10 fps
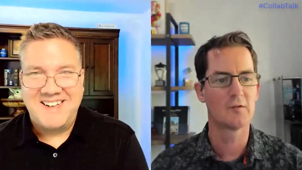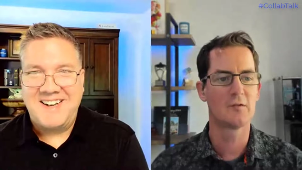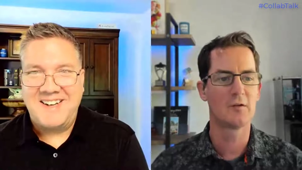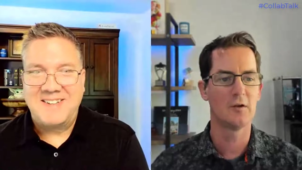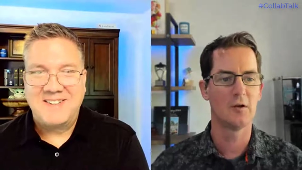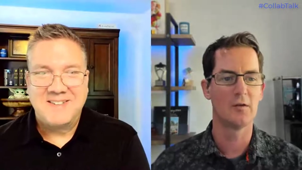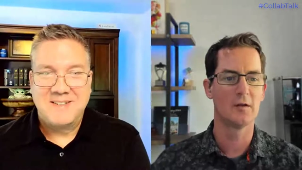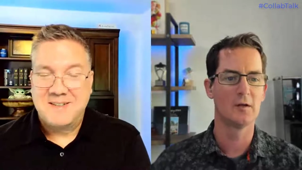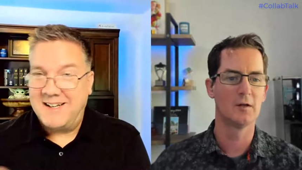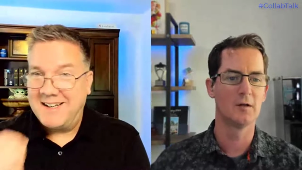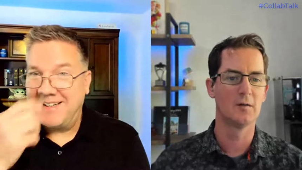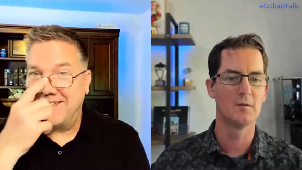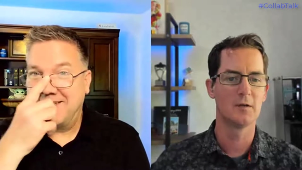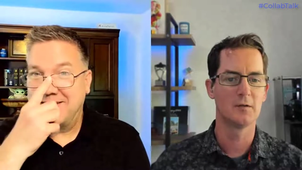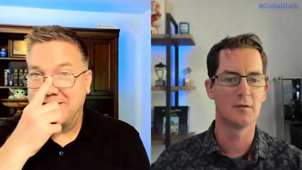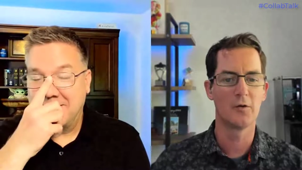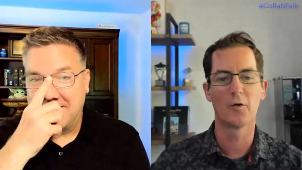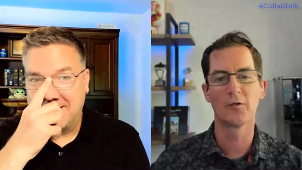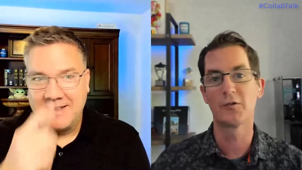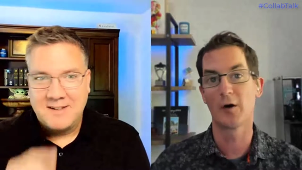Speaker 1: it's yeah. still the, uh, the the
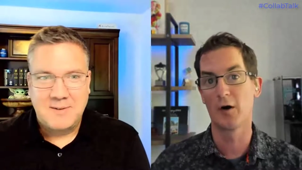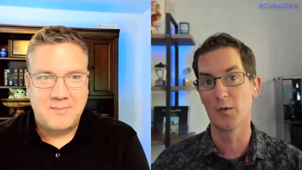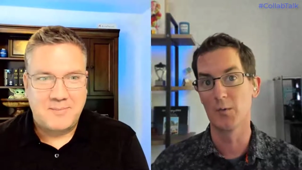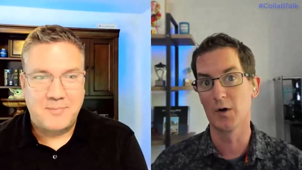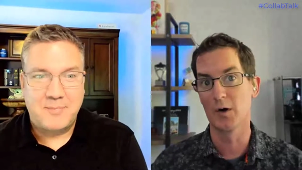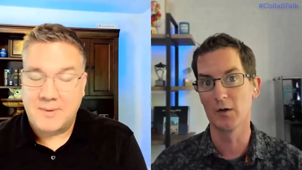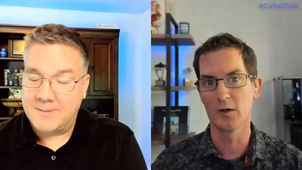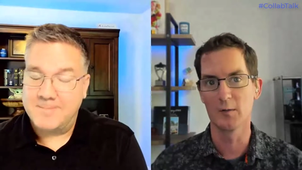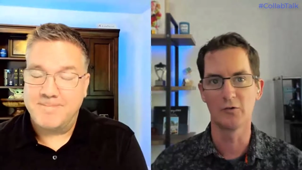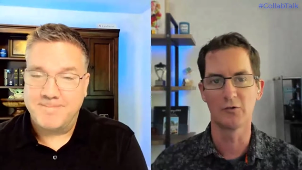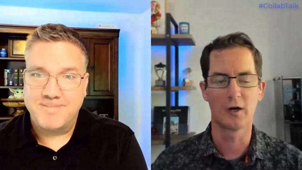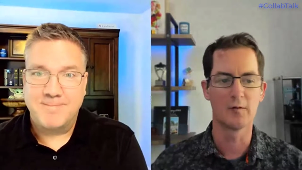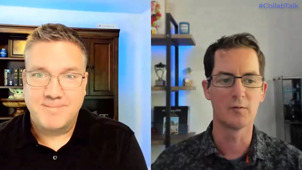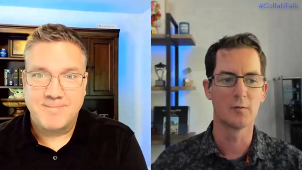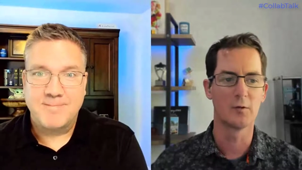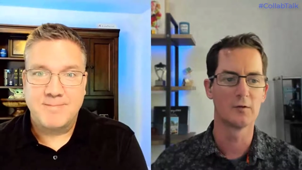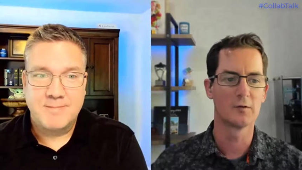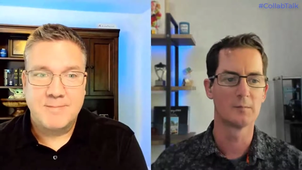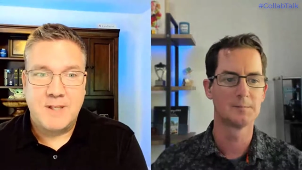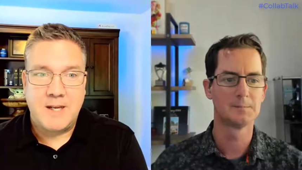north star that we're all going to be striving for.
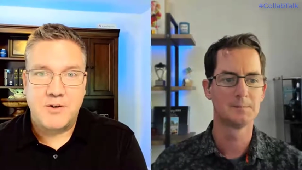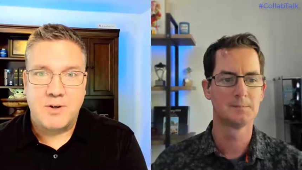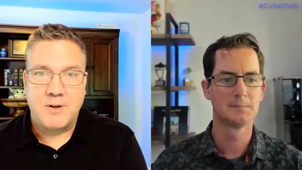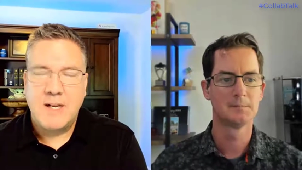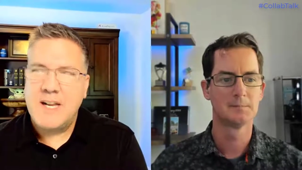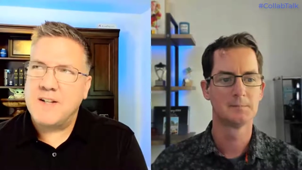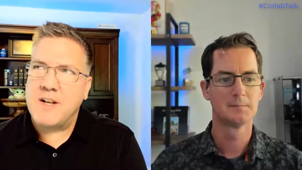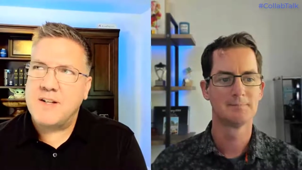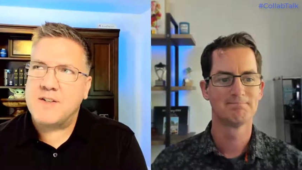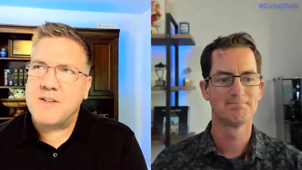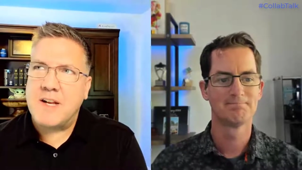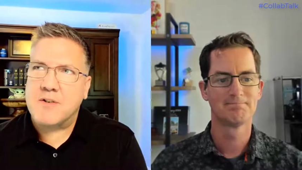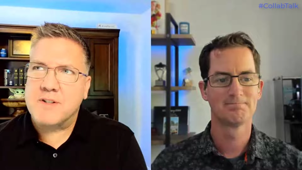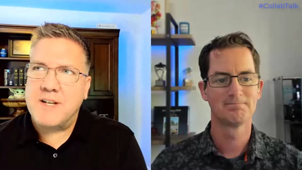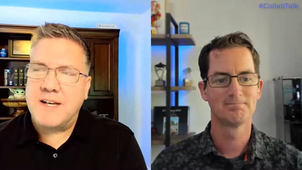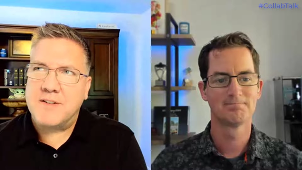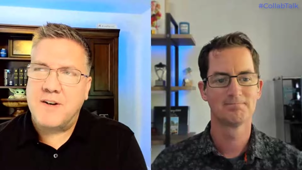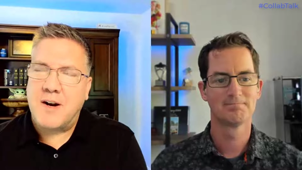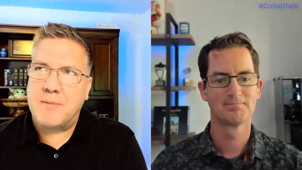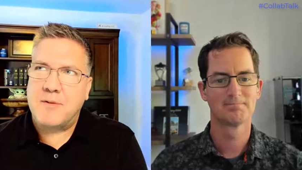
Speaker 2: Yeah, sure. It's it's just interesting,
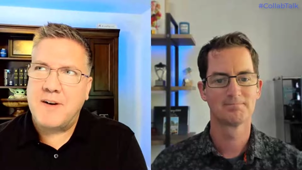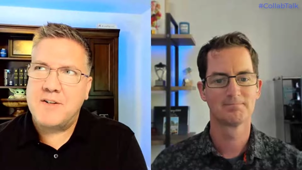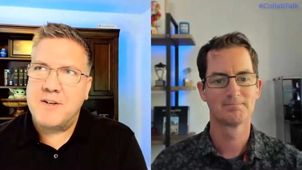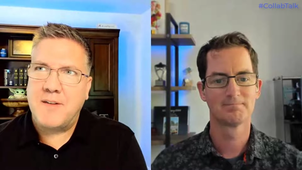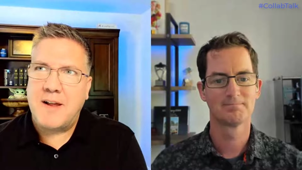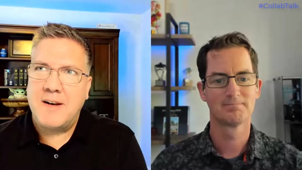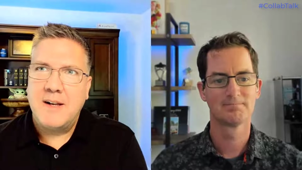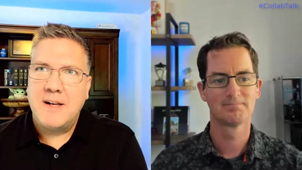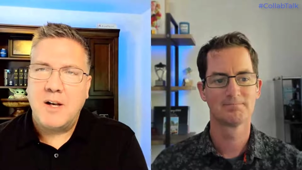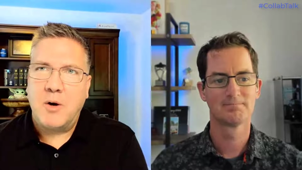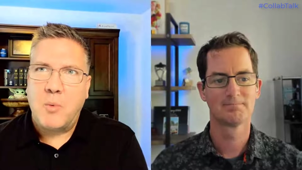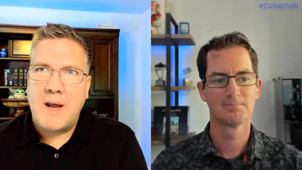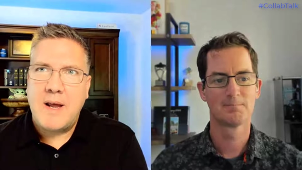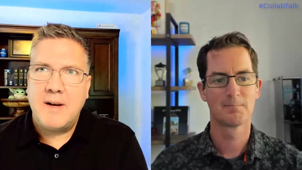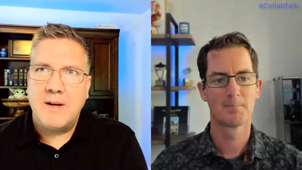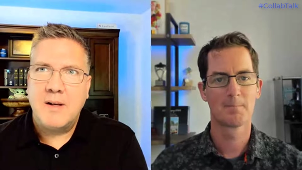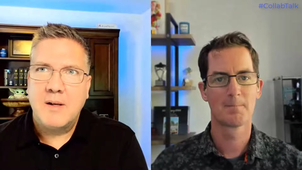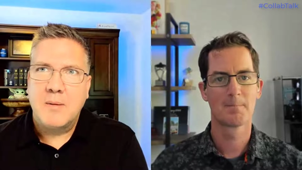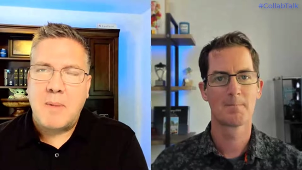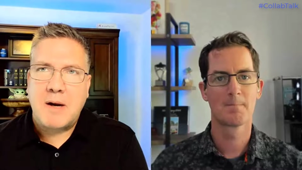just an observation of that. You know, when
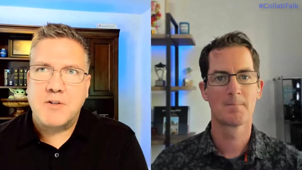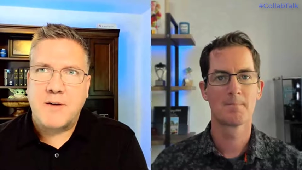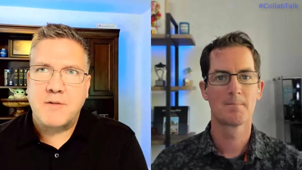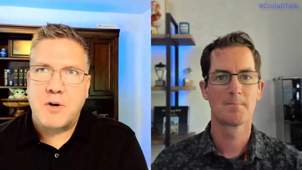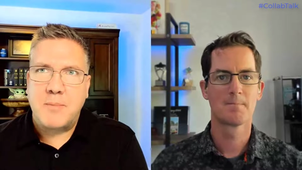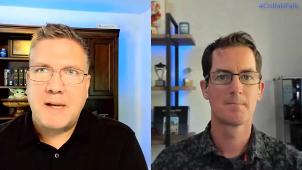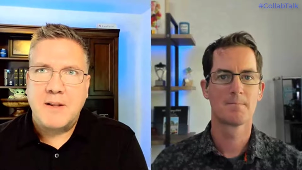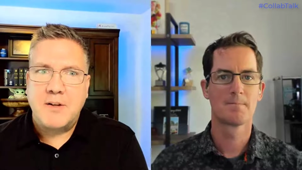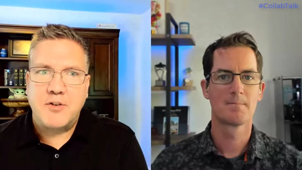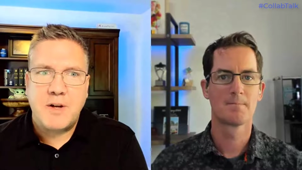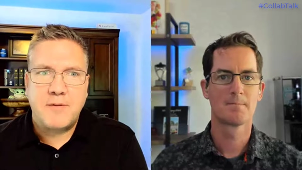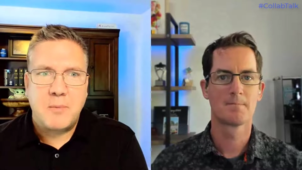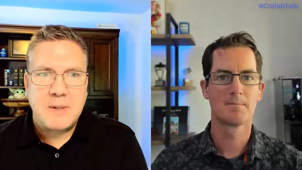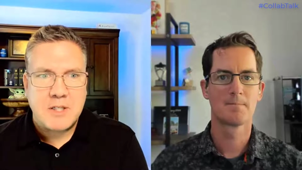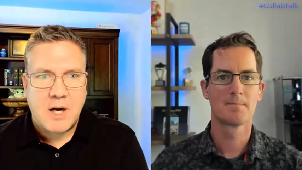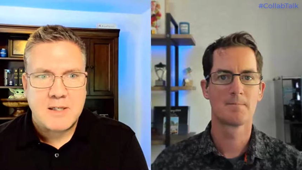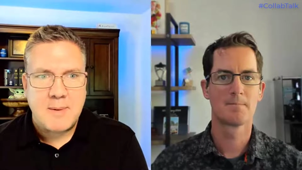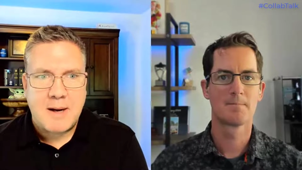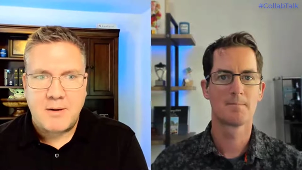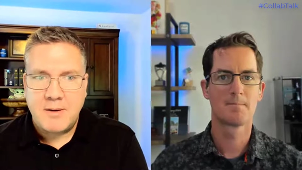Microsoft started making this shift, and we talked